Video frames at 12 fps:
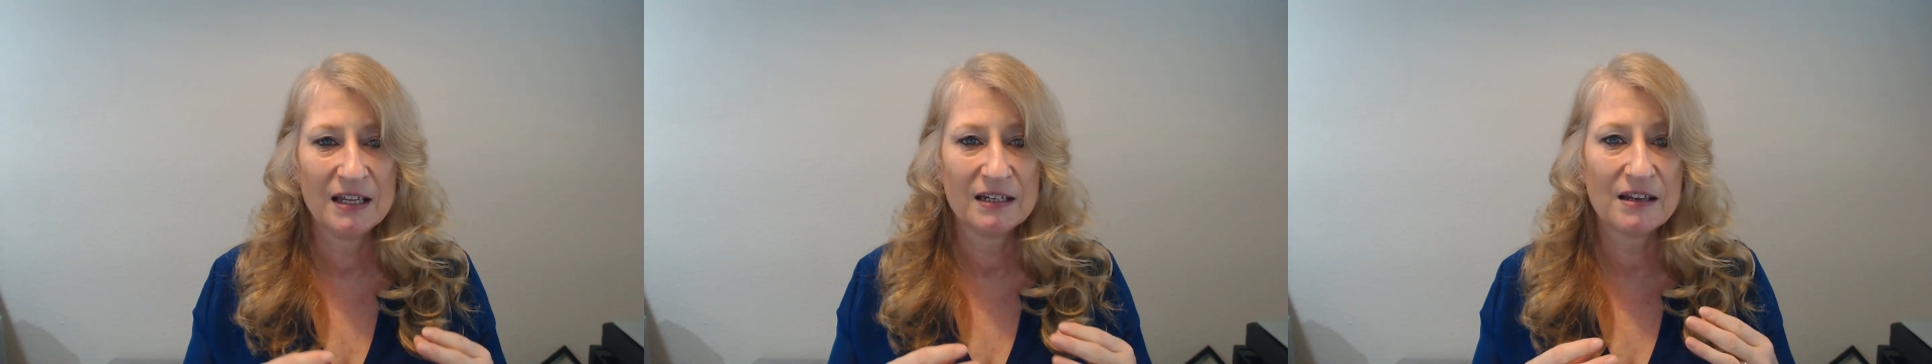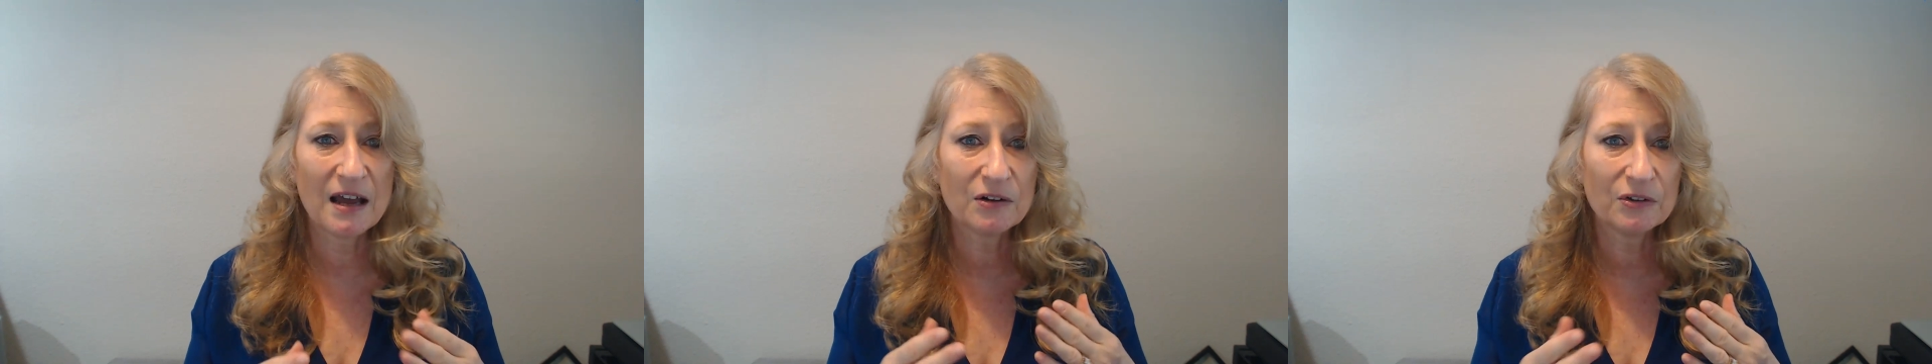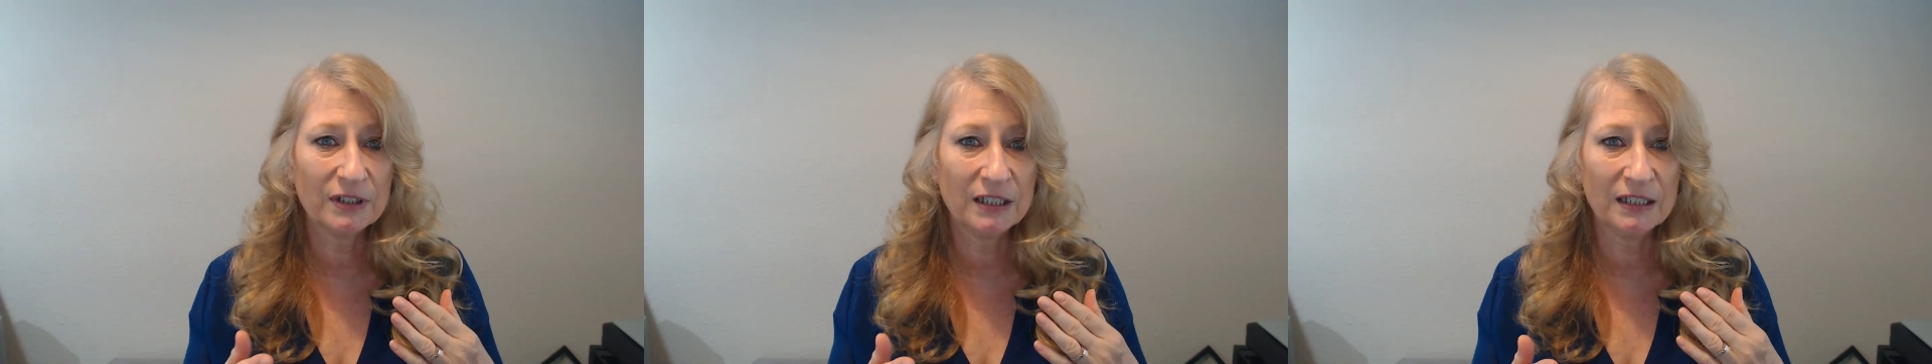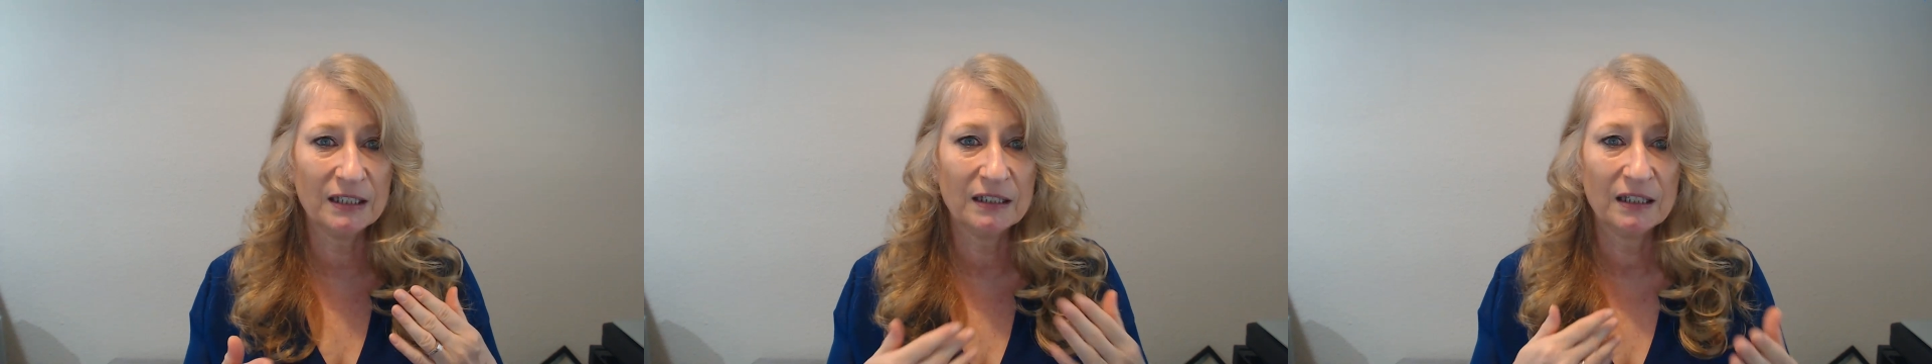Not
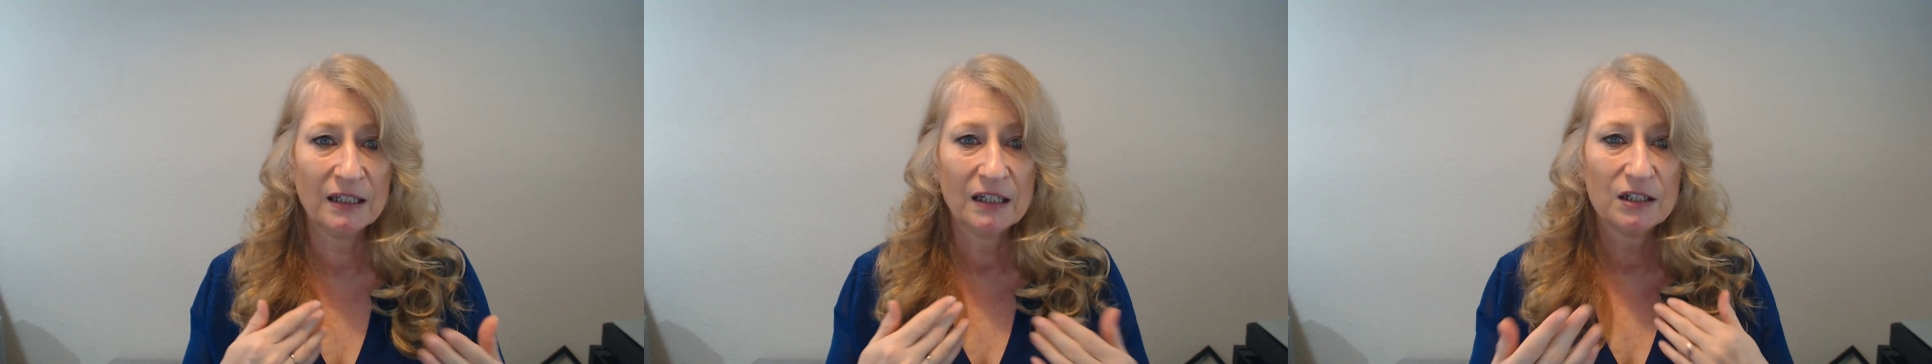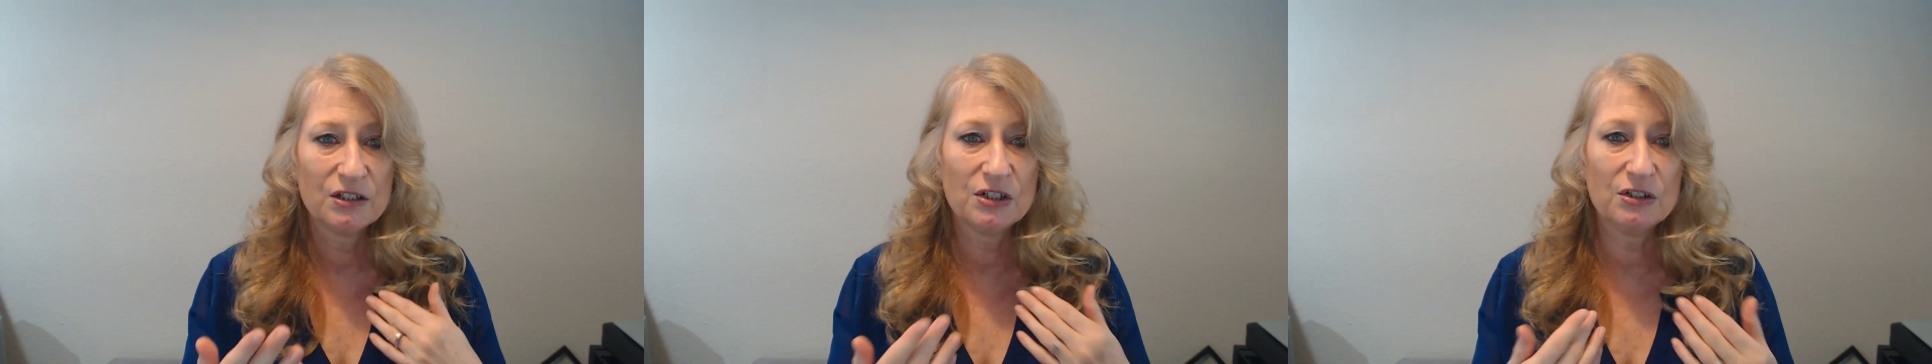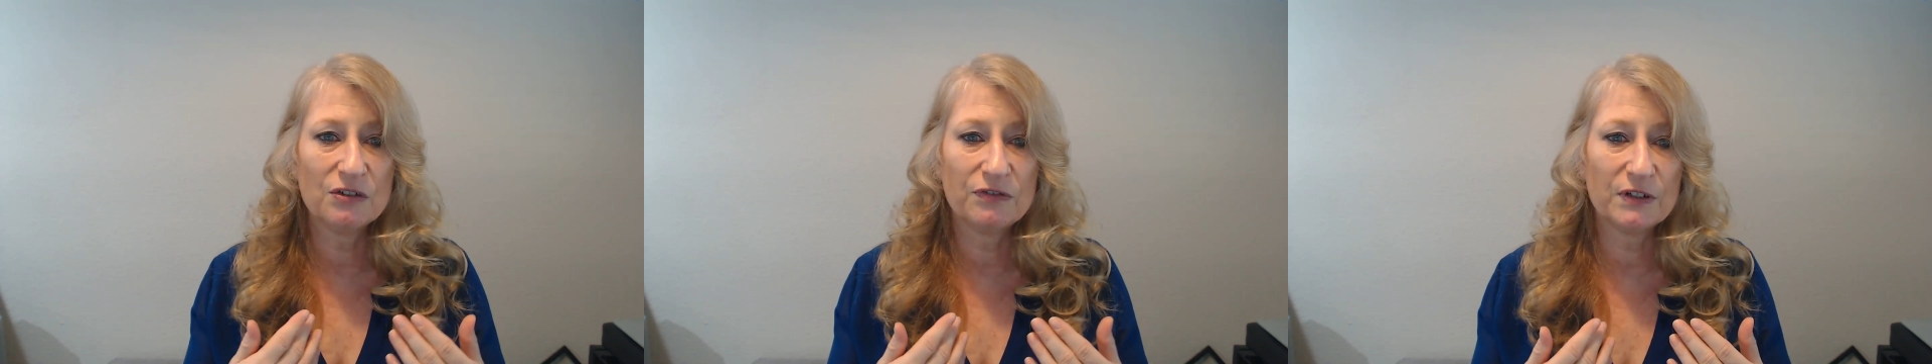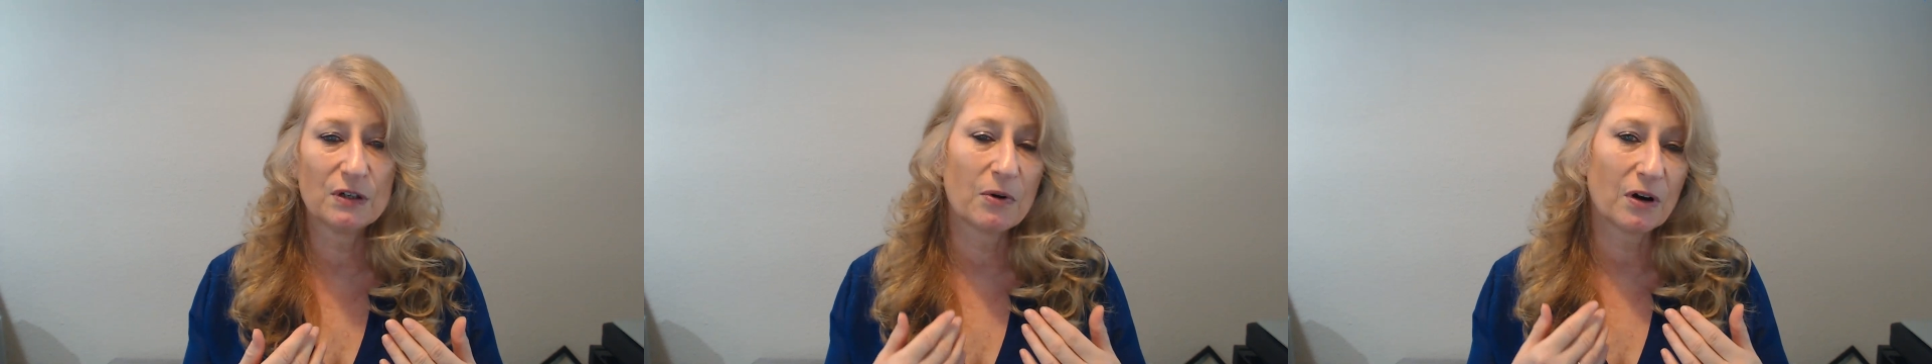only do you
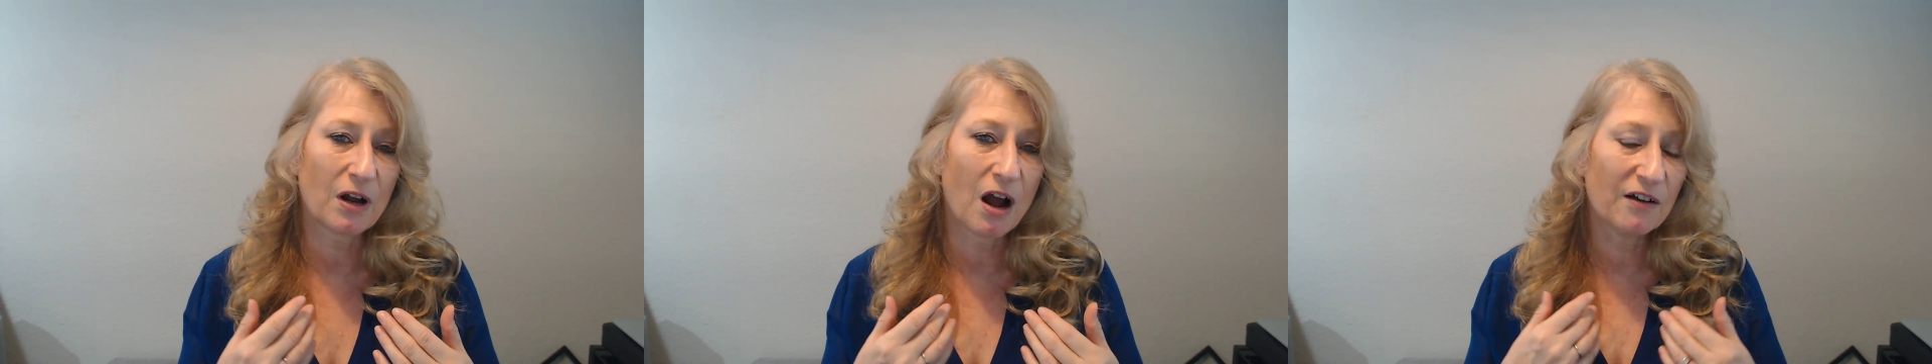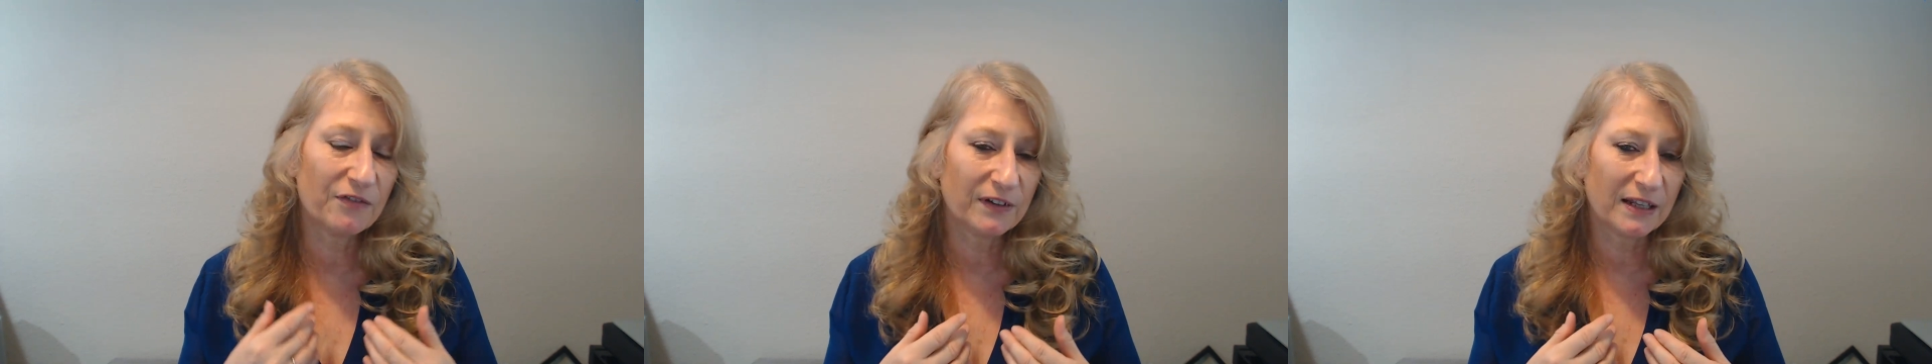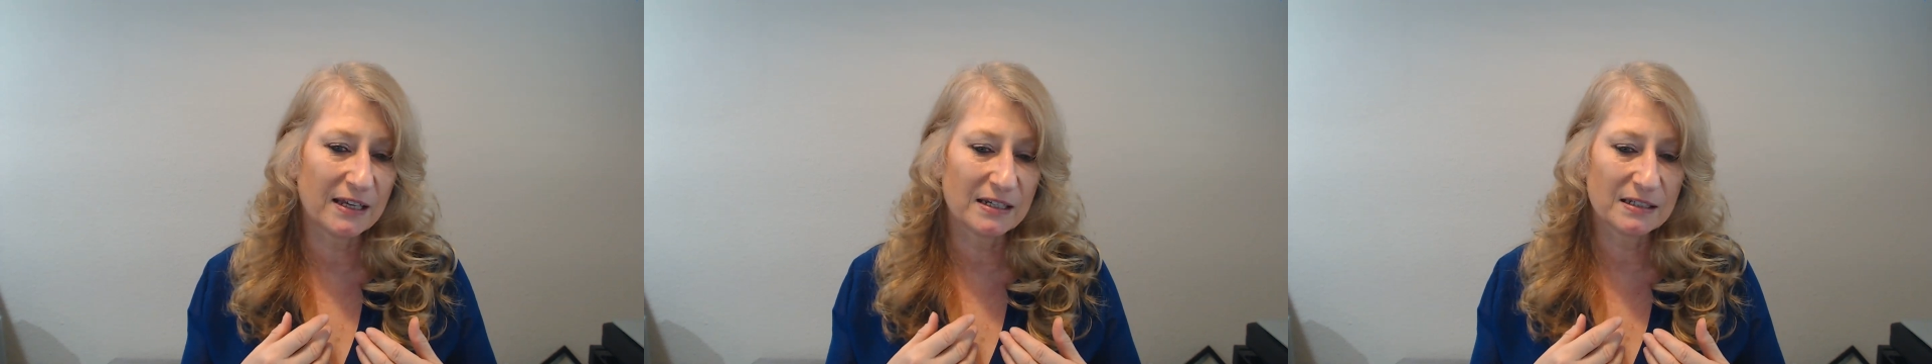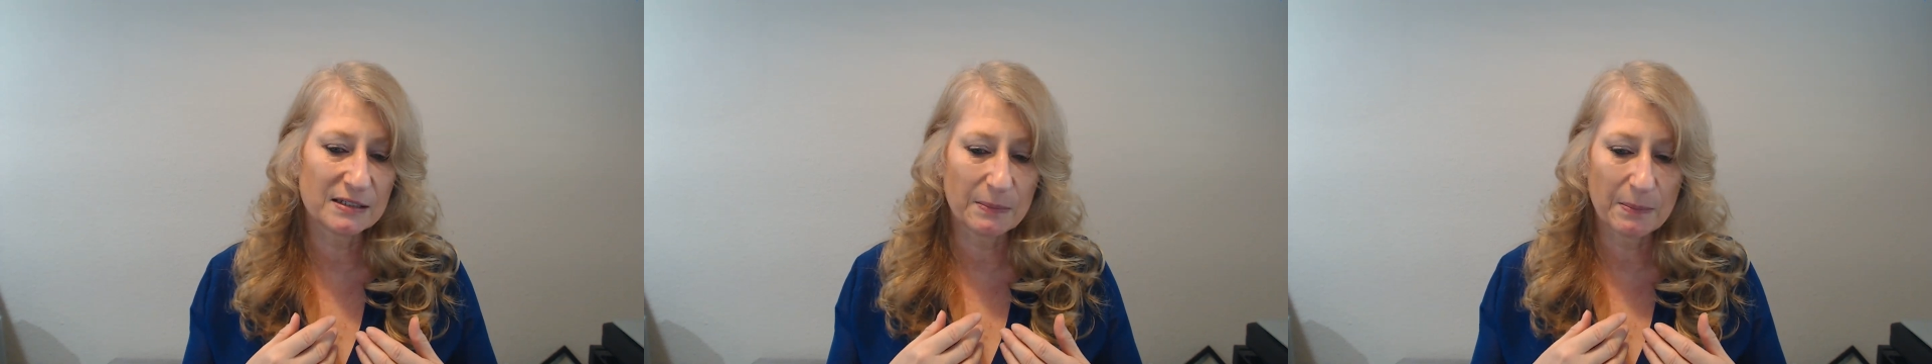feel more
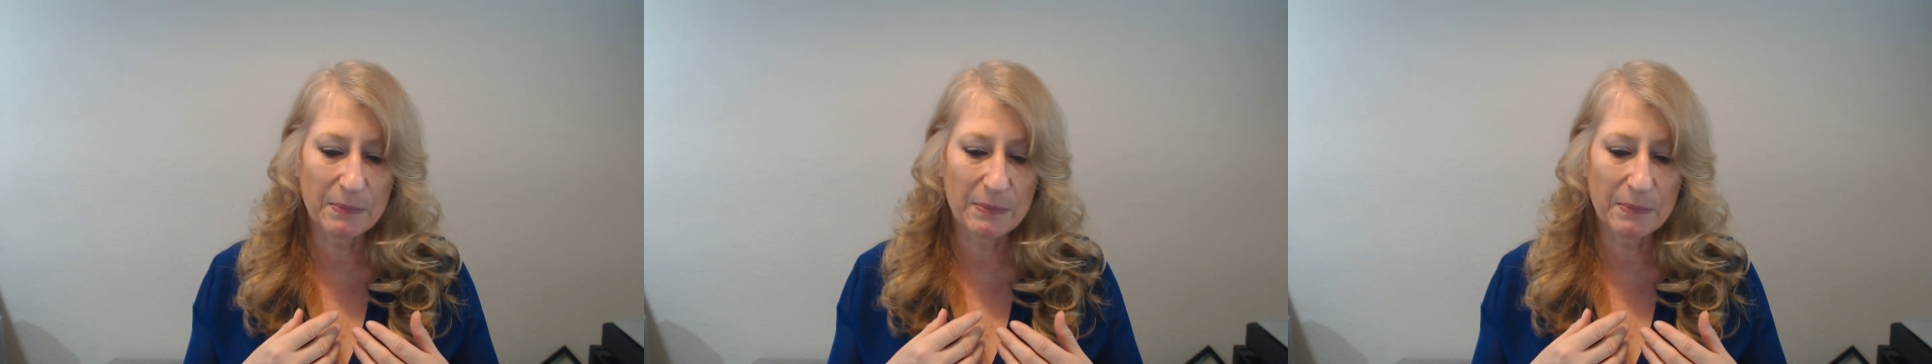confident,